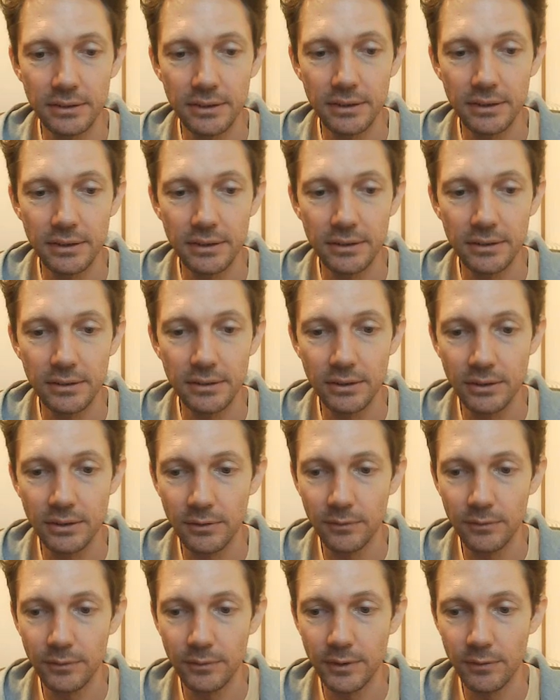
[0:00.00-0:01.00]
So
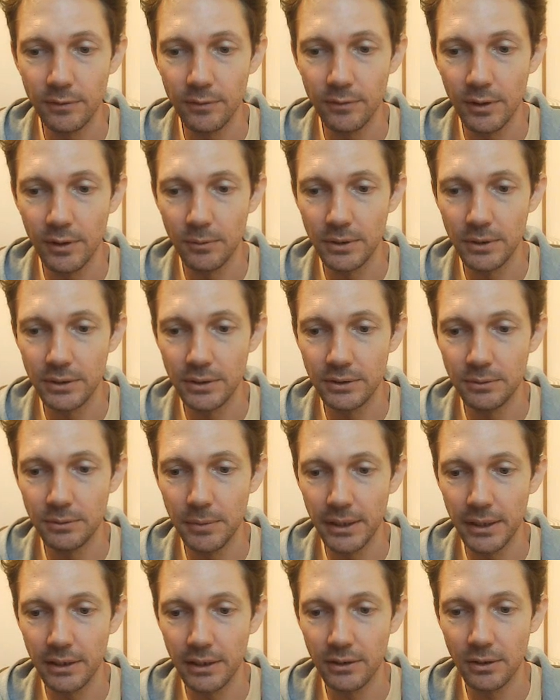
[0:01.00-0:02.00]
if I wanted to
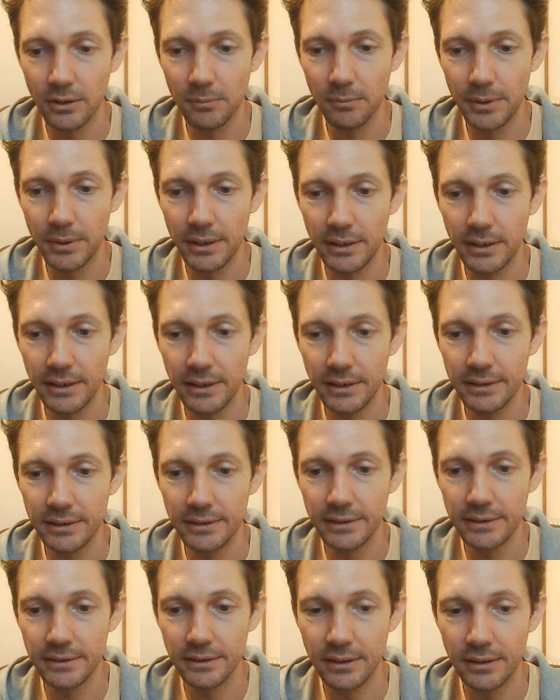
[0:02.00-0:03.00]
make a copy of
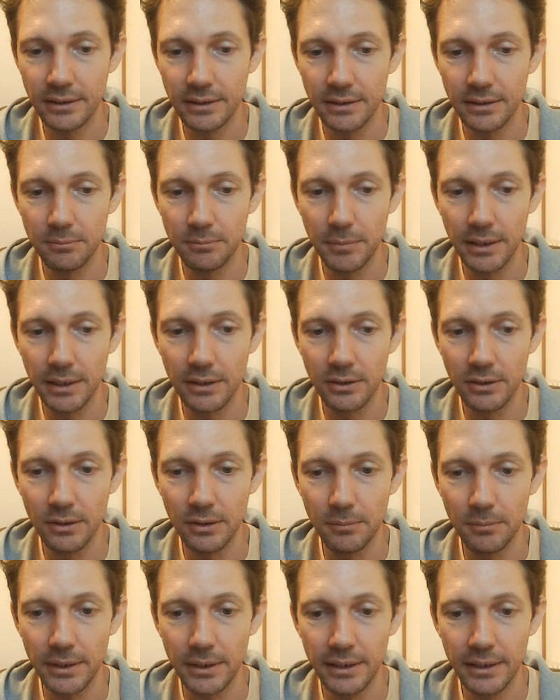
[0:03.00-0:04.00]
this, I could make a copy
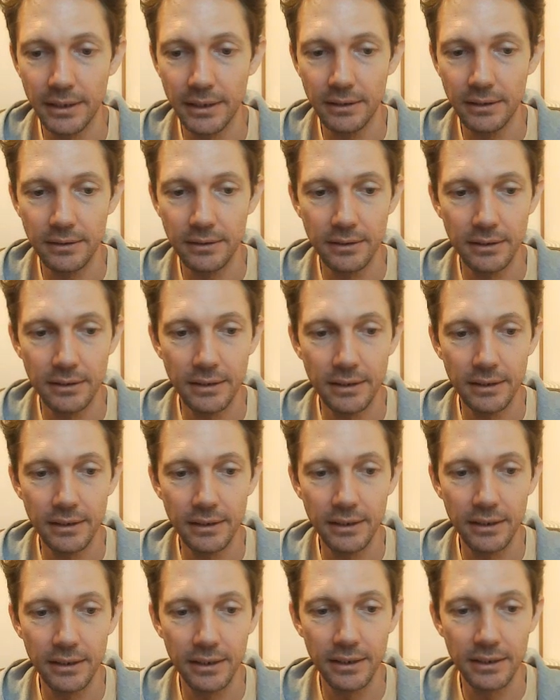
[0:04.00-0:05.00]
of that, and
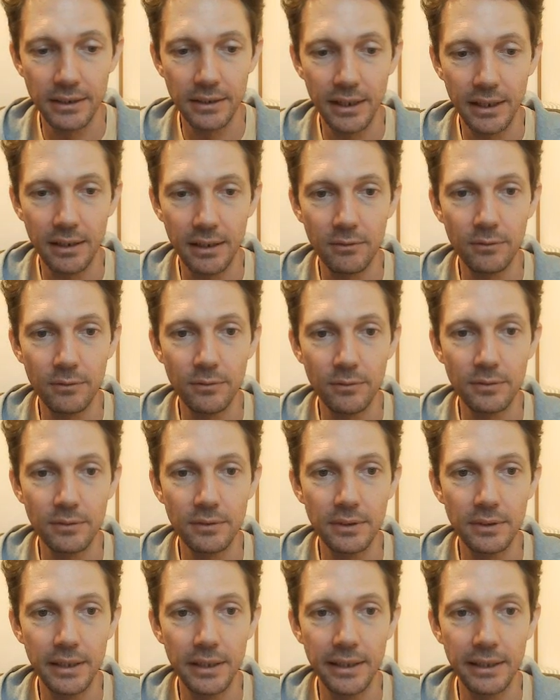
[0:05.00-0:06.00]
I could have
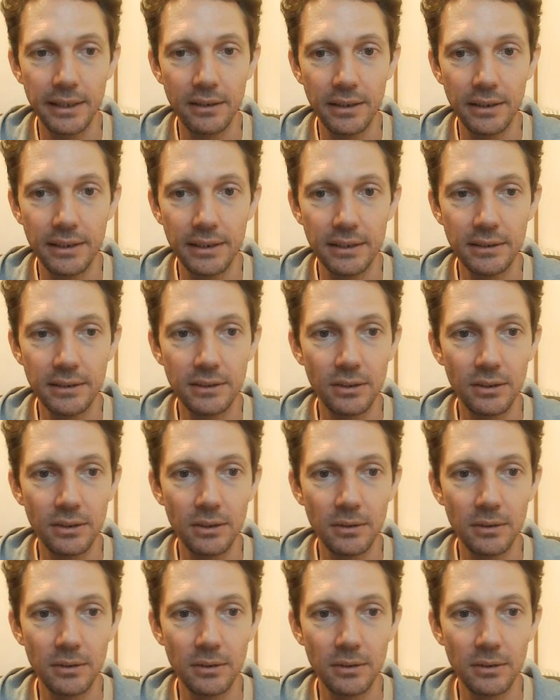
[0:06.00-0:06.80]
a headline at the top.